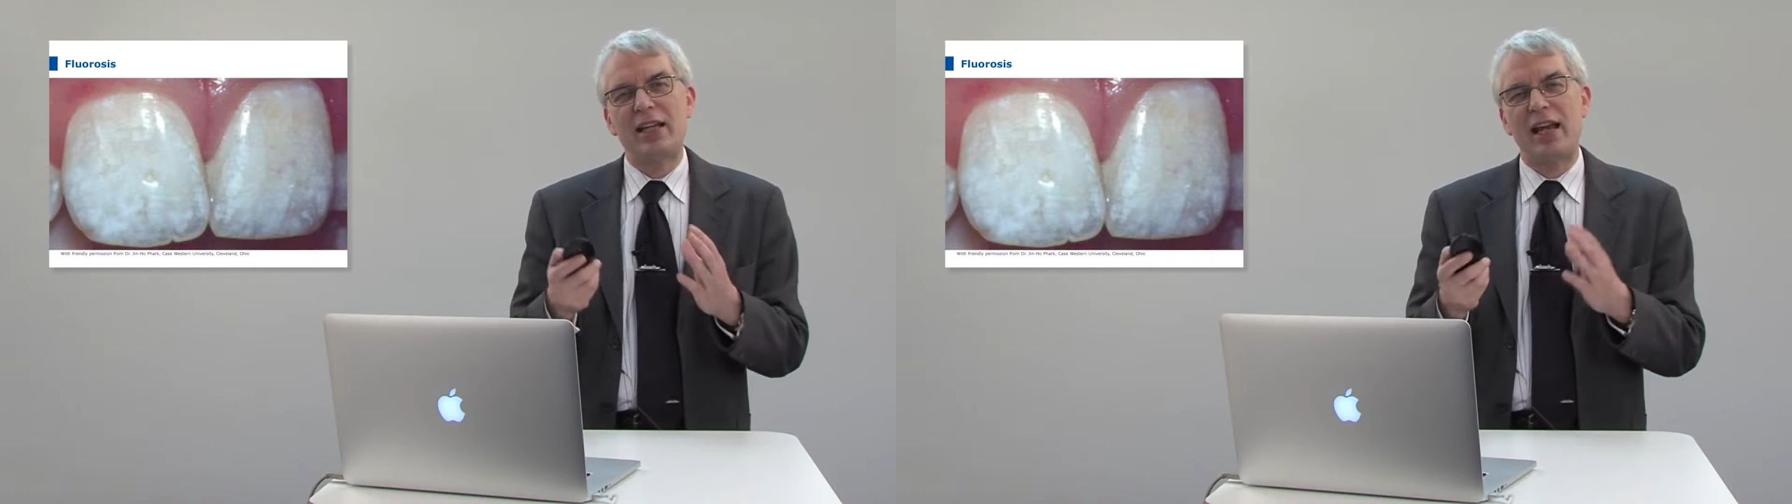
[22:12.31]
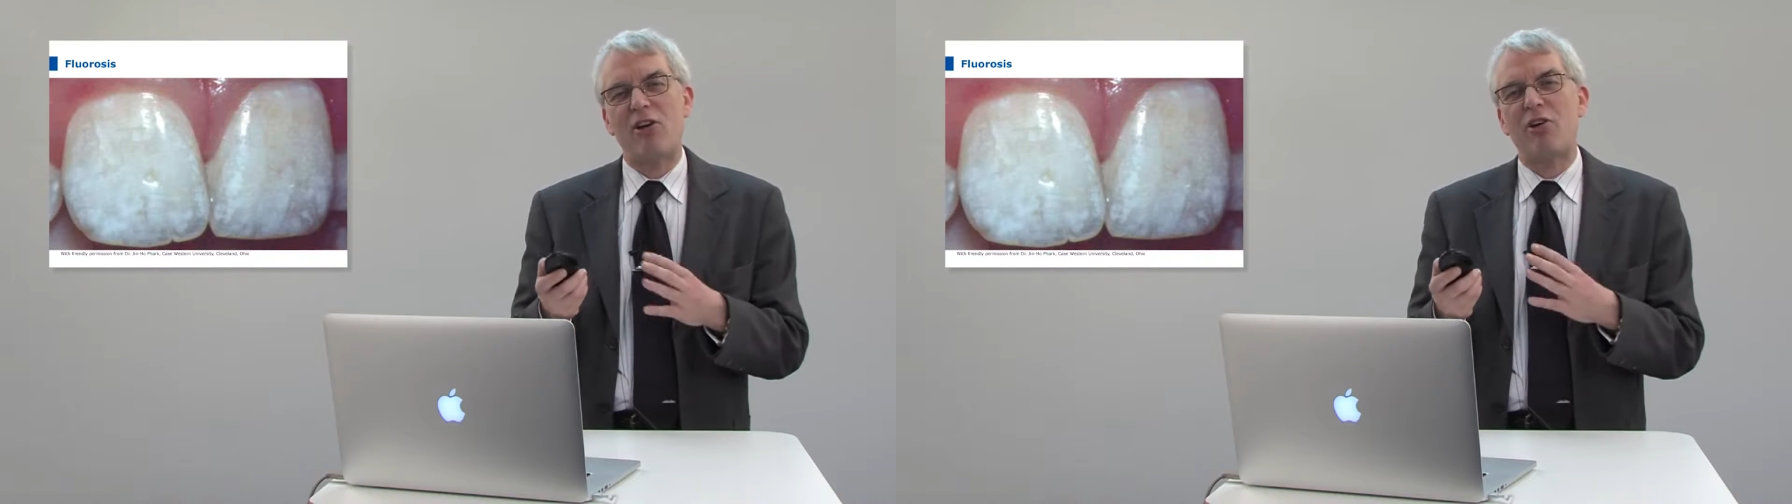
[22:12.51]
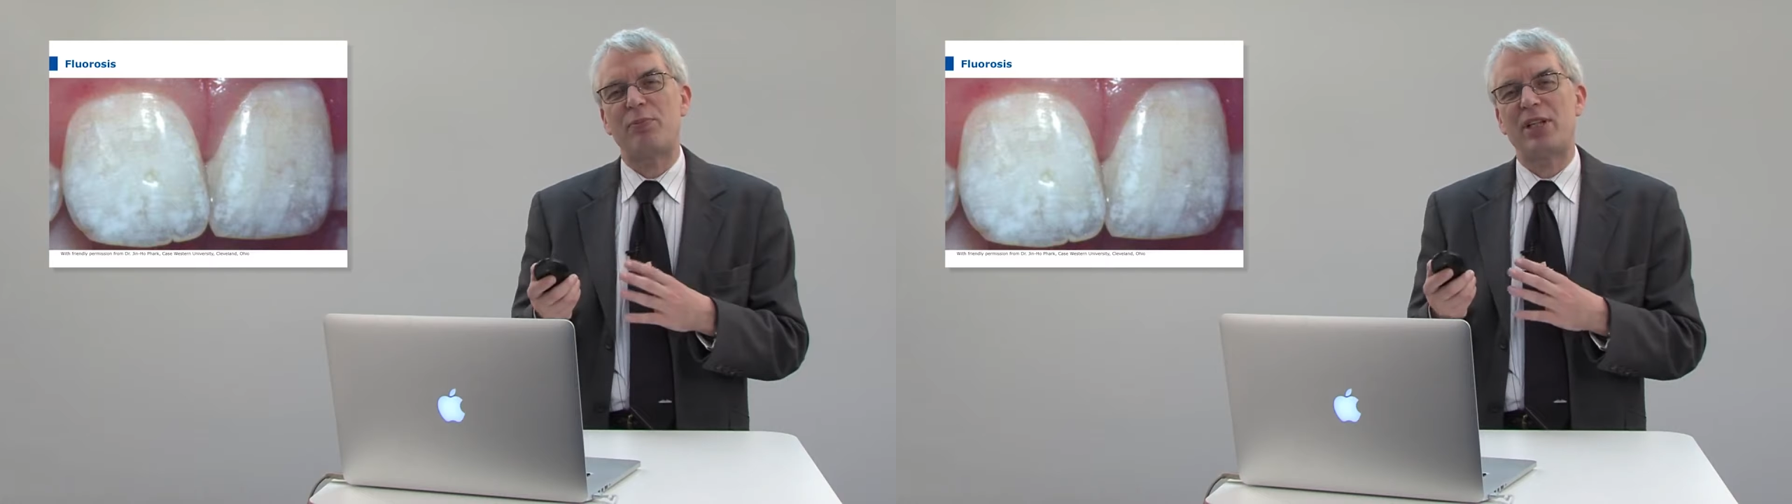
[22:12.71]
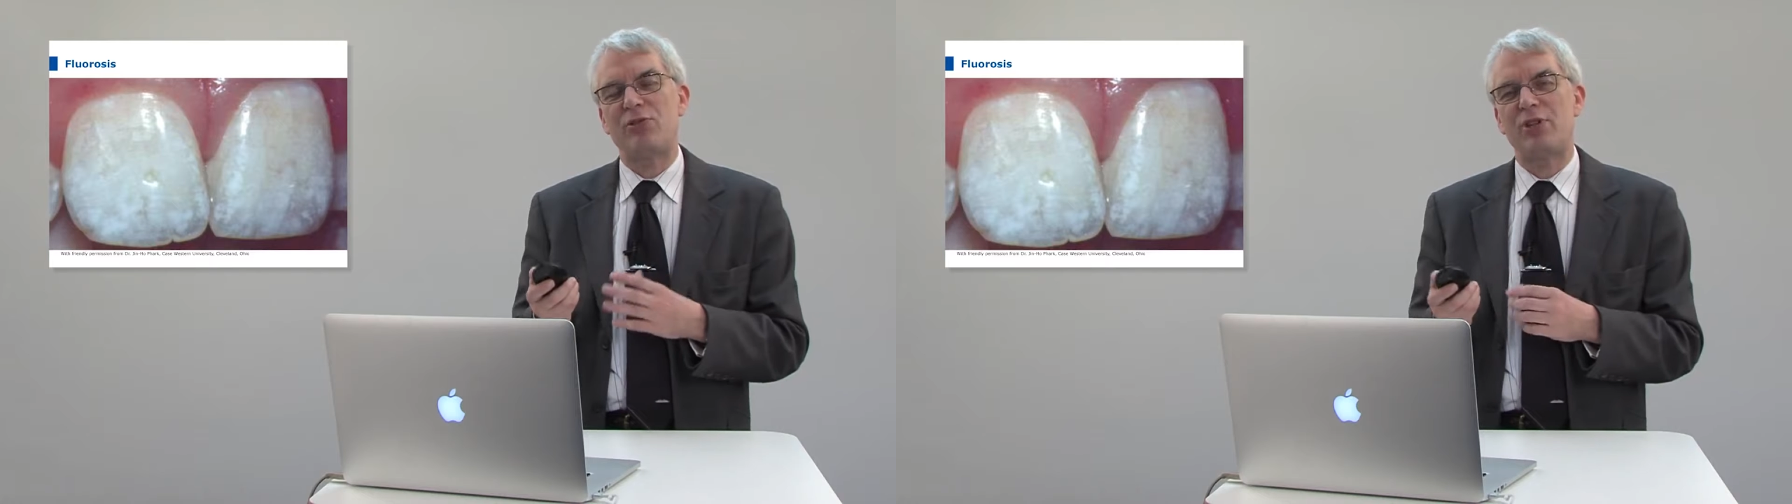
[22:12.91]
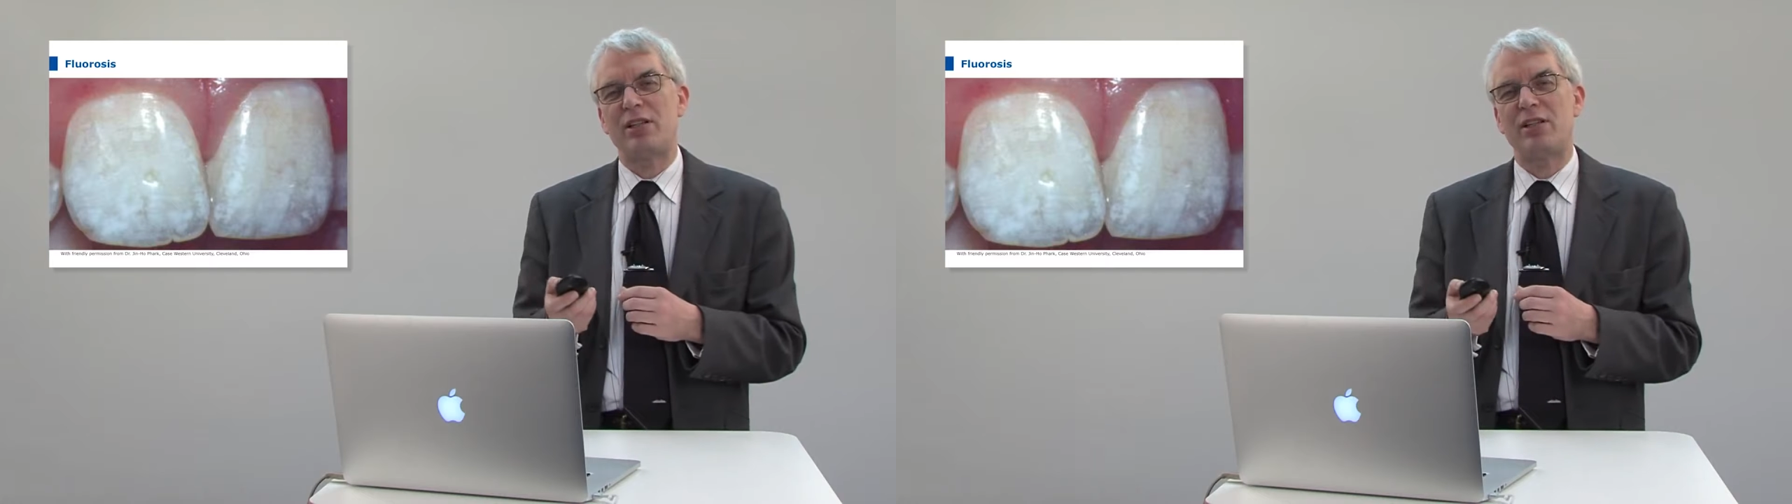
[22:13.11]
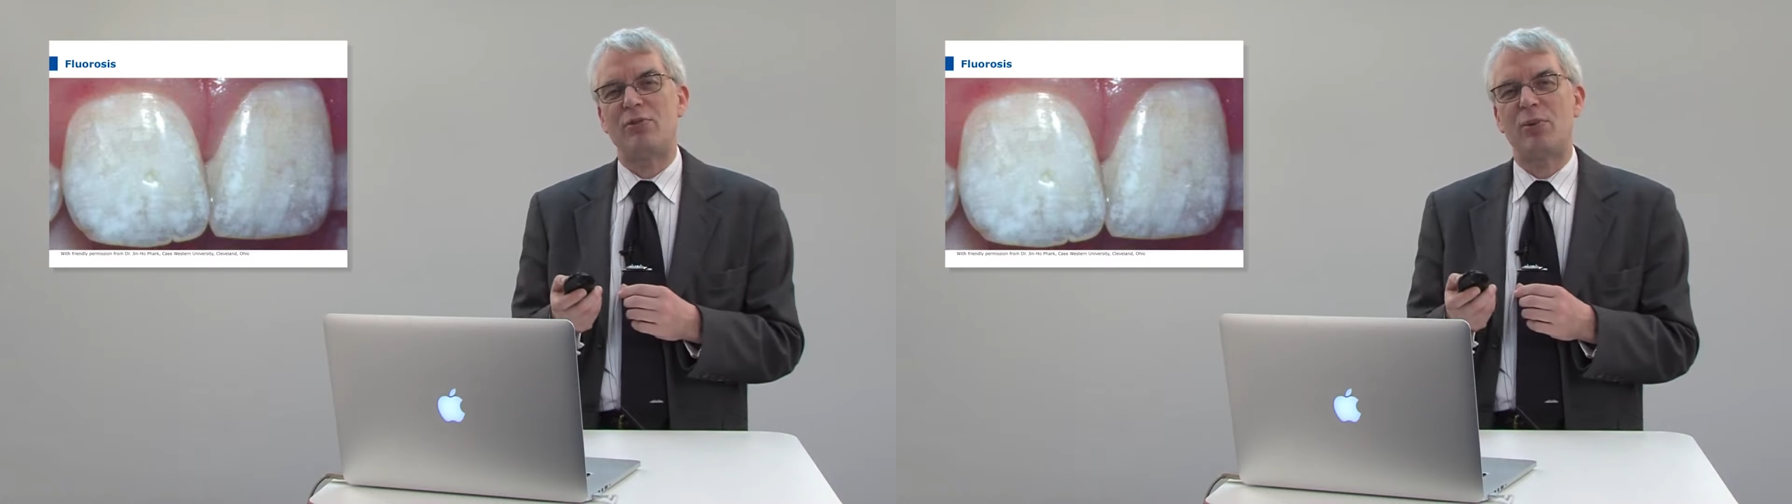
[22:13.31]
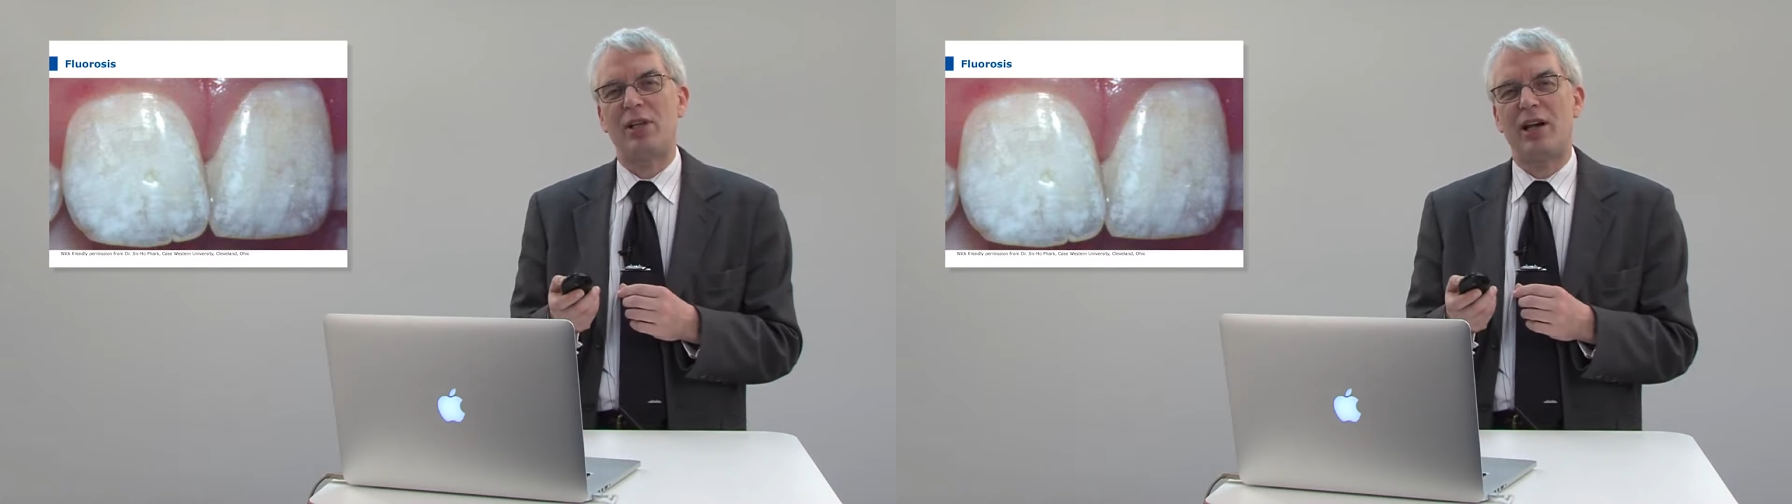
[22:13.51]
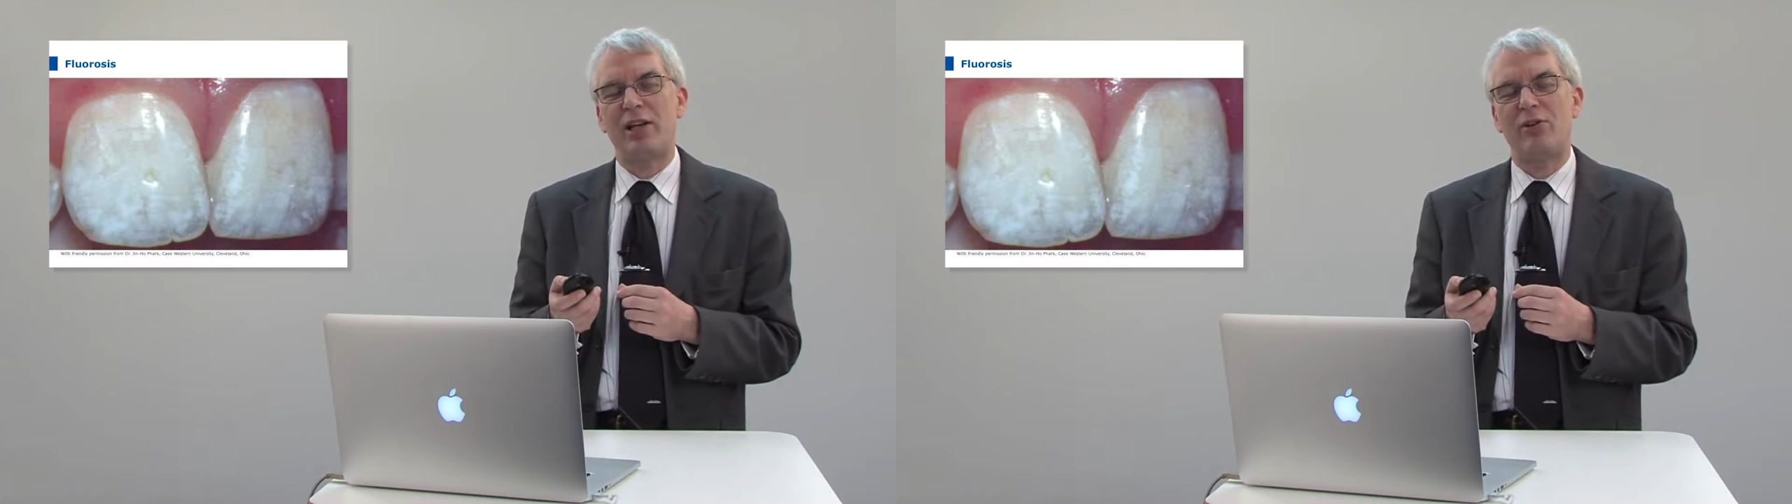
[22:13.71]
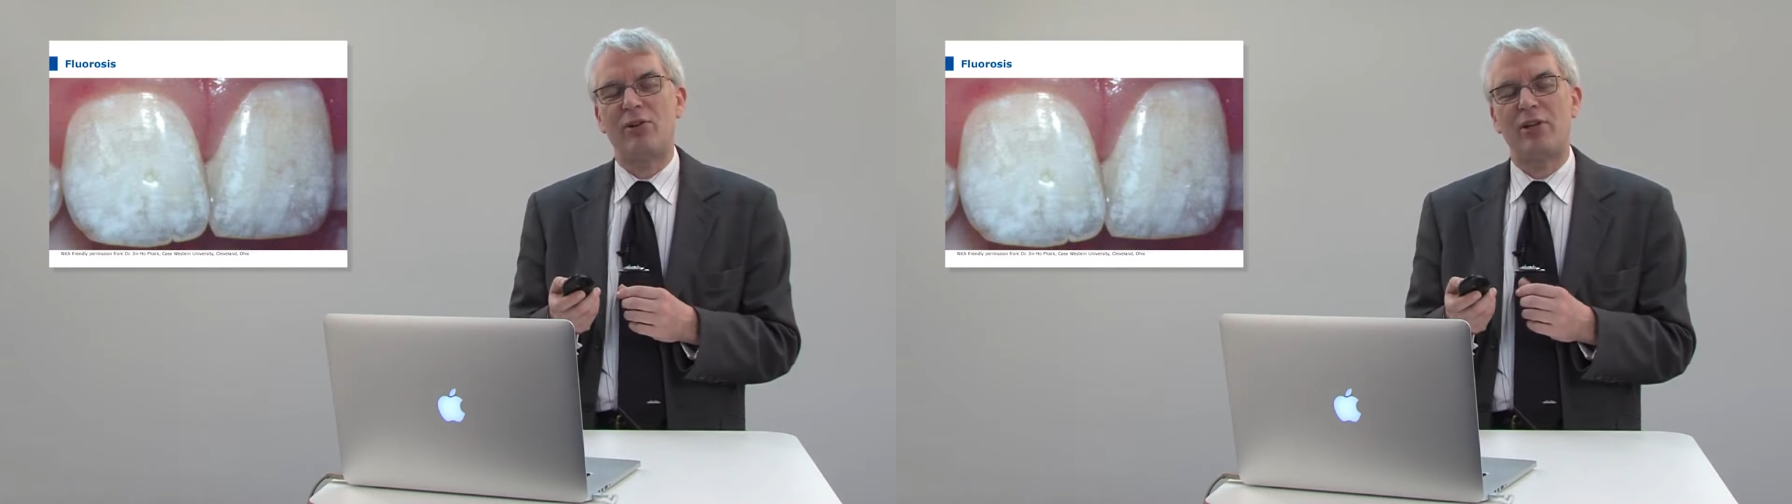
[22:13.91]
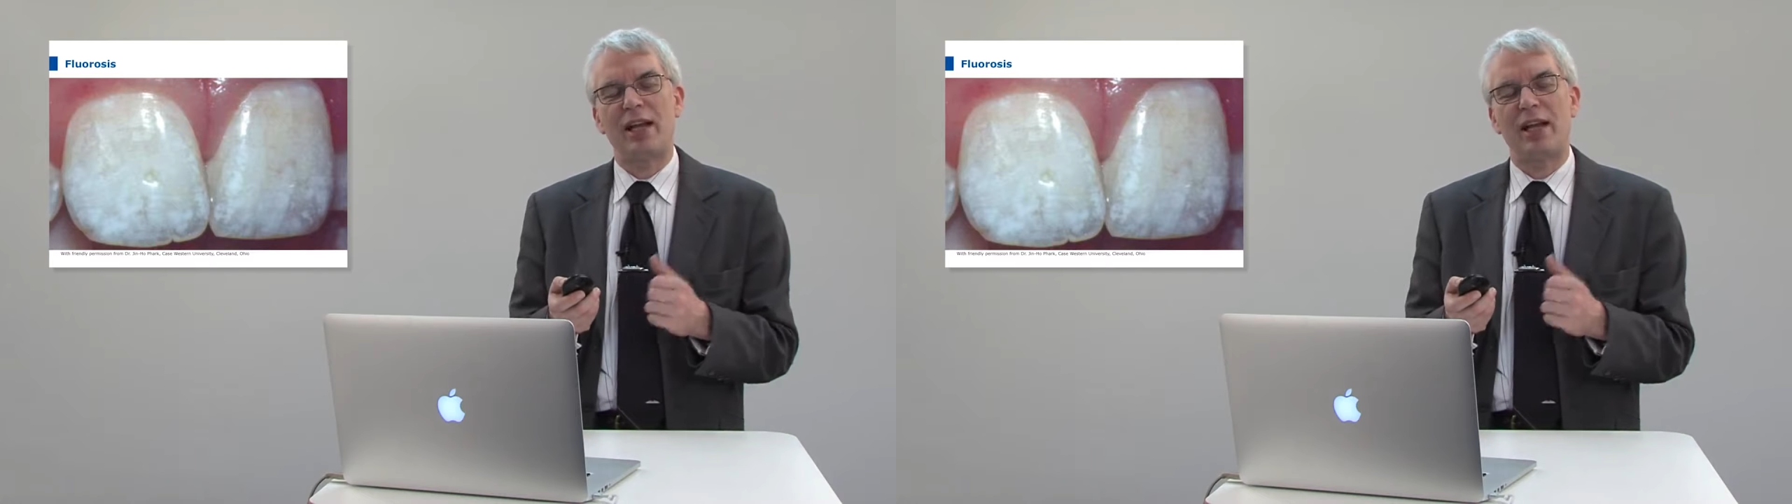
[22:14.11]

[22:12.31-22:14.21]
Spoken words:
cannot be treated with Icon.